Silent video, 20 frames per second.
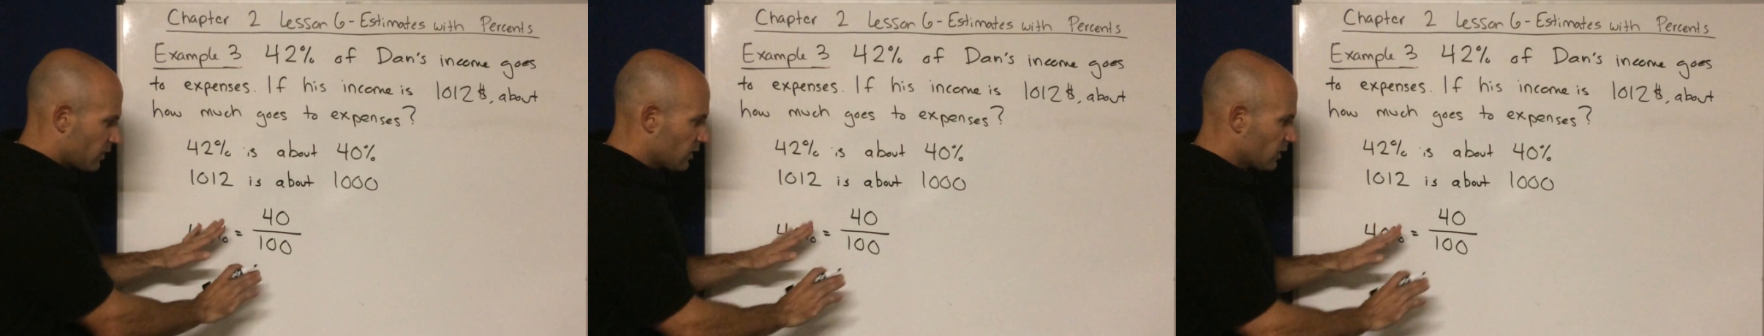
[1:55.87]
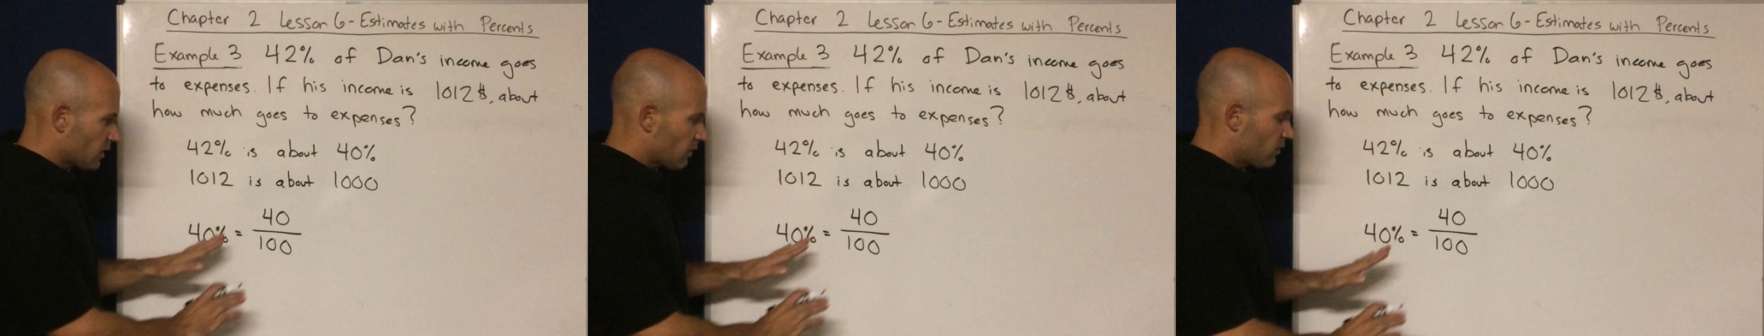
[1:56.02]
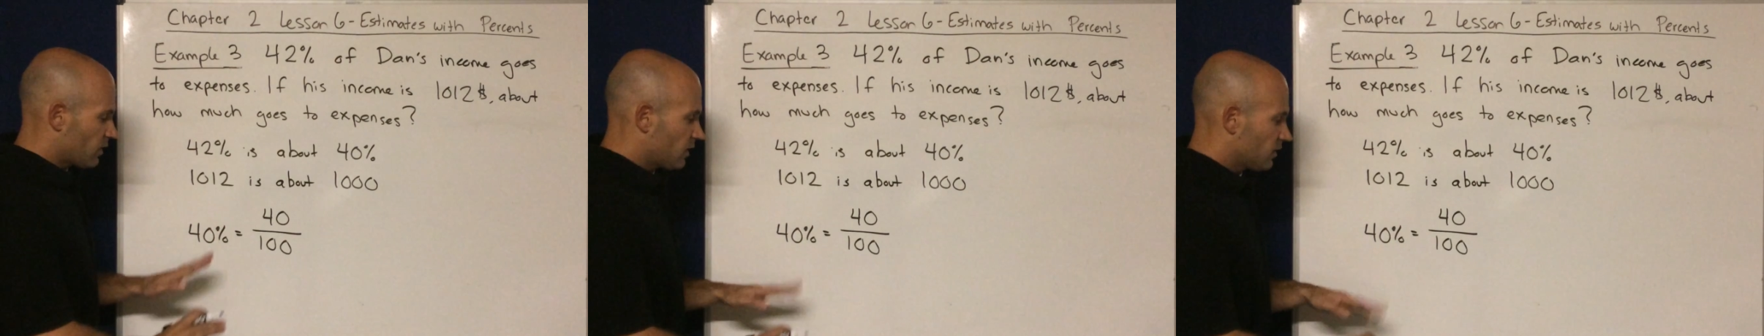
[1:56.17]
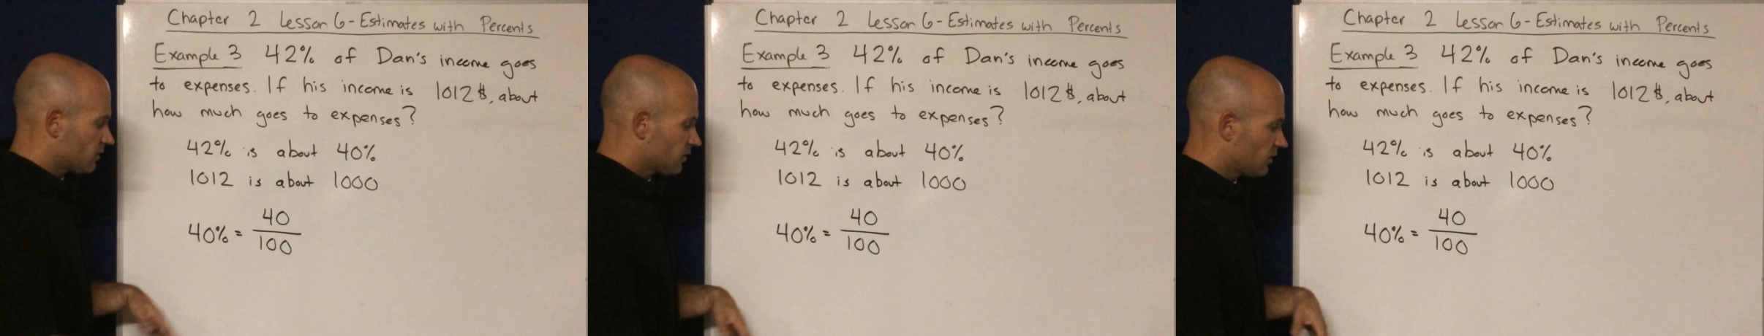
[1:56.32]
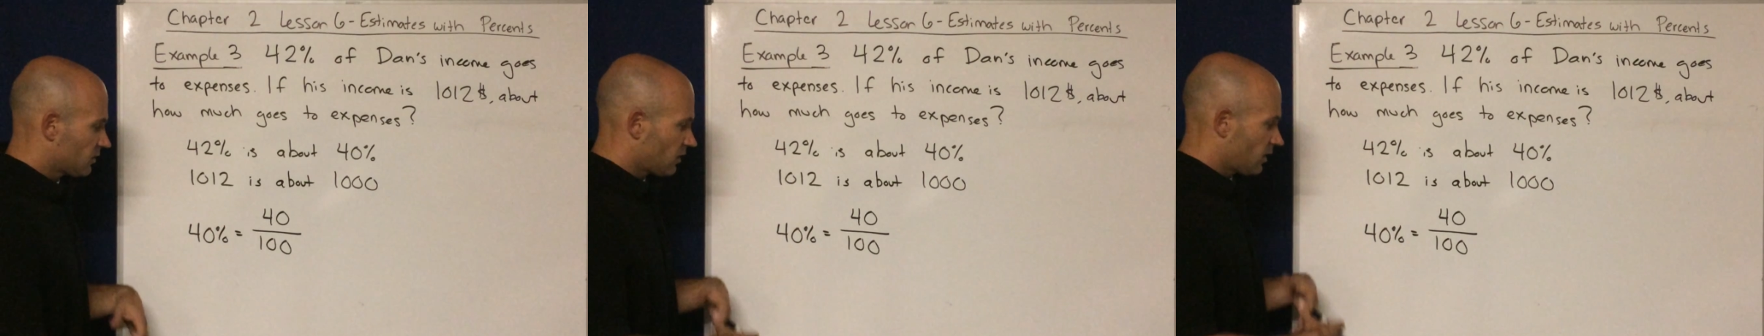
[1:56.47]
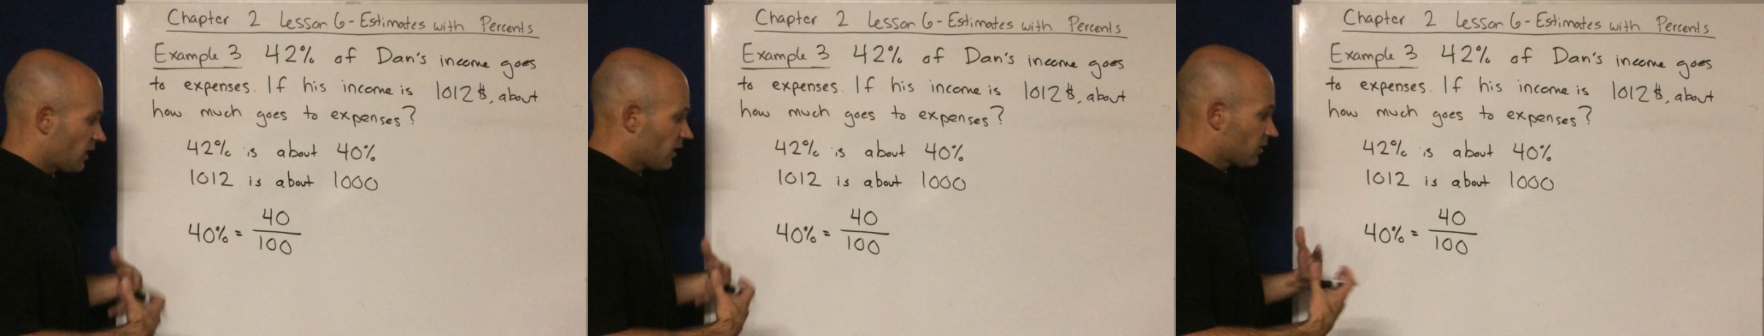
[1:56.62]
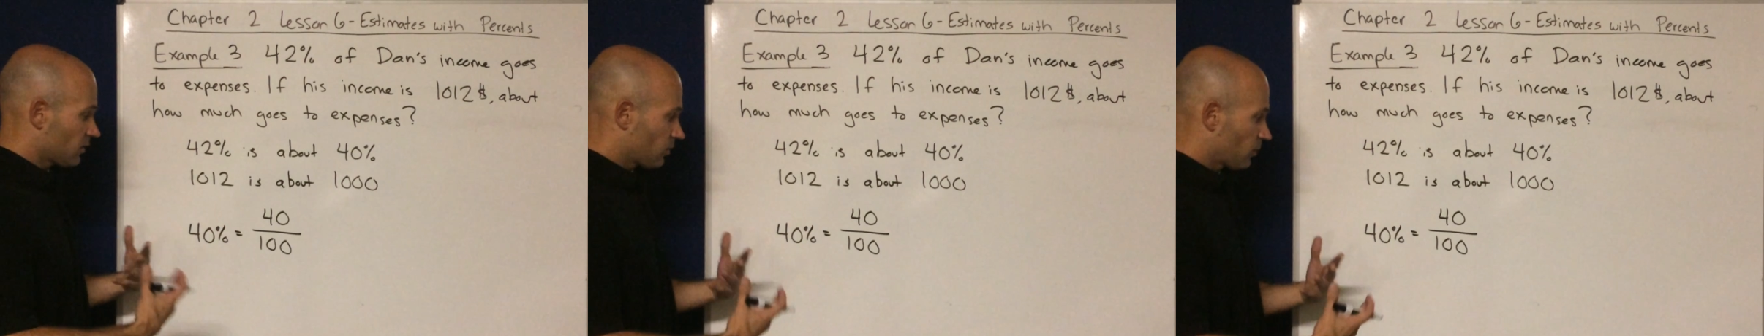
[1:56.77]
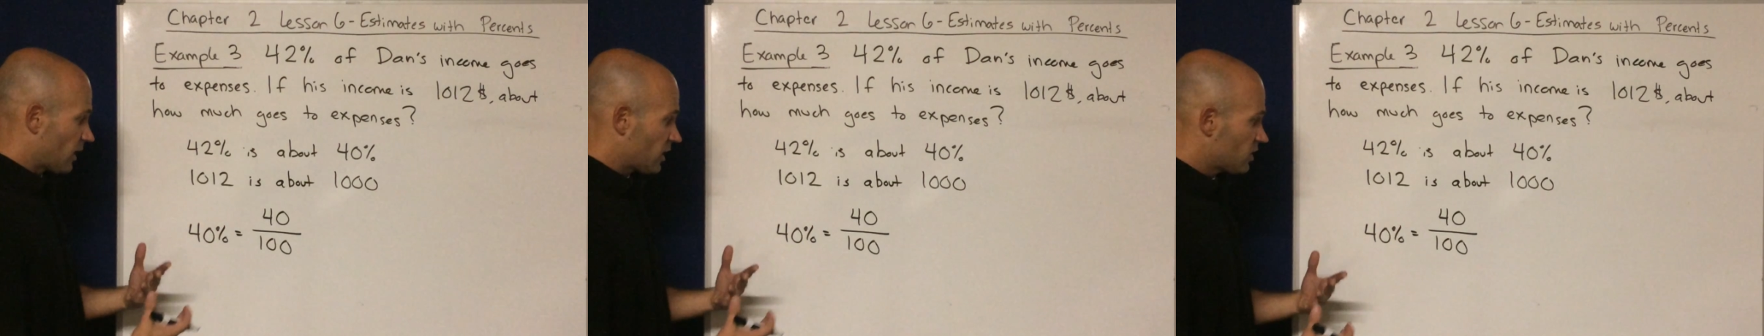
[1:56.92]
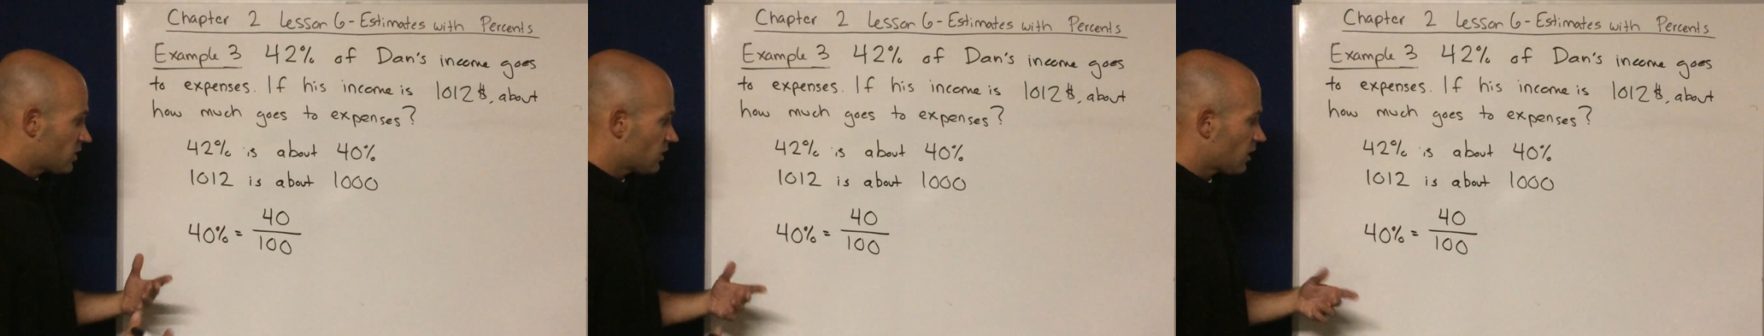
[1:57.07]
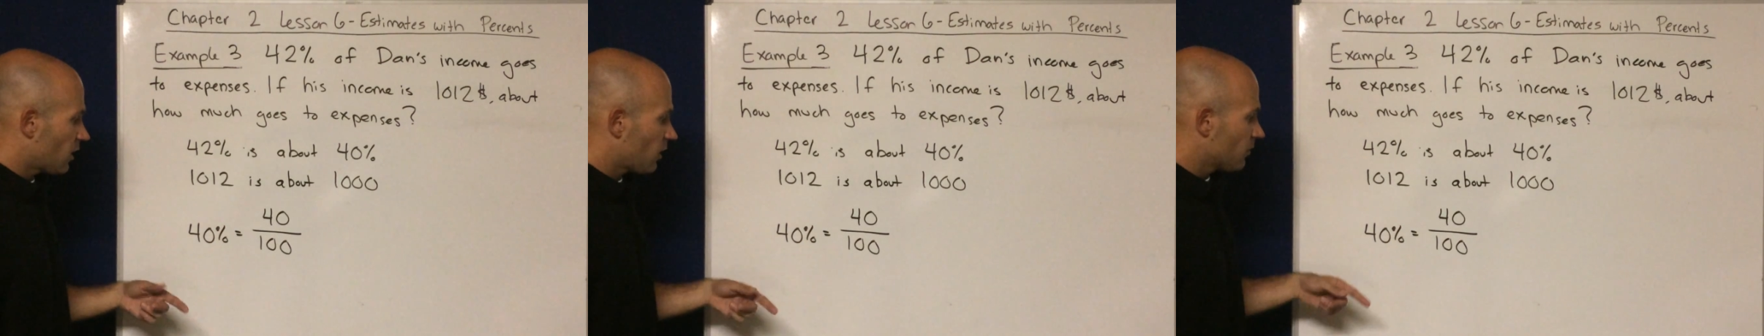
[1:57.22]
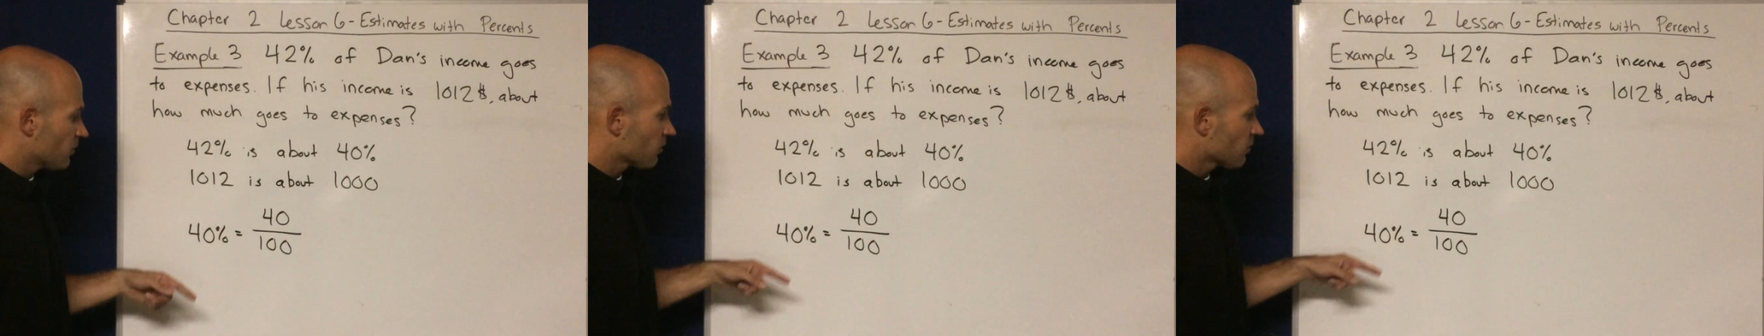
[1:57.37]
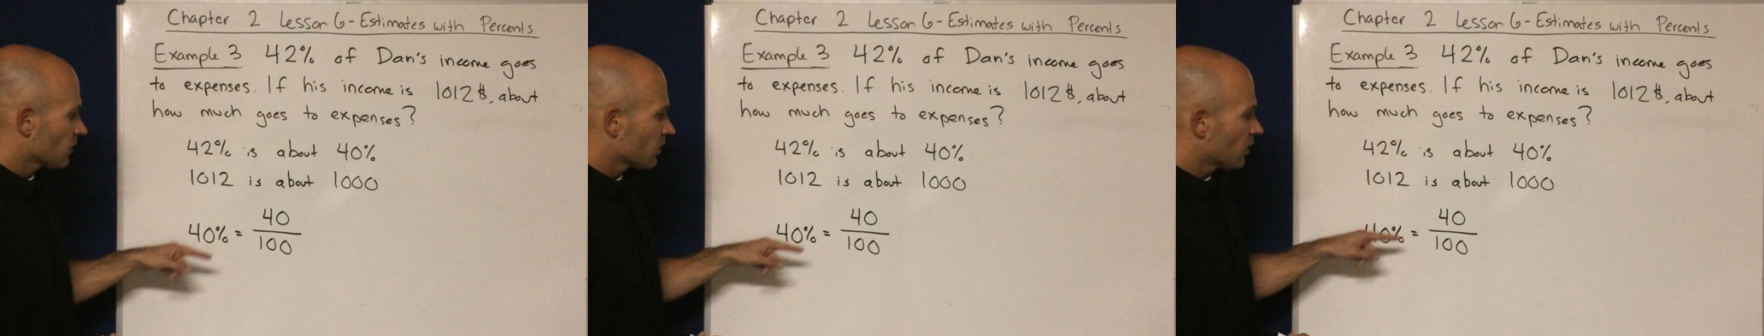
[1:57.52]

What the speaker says: think of this as a ratio.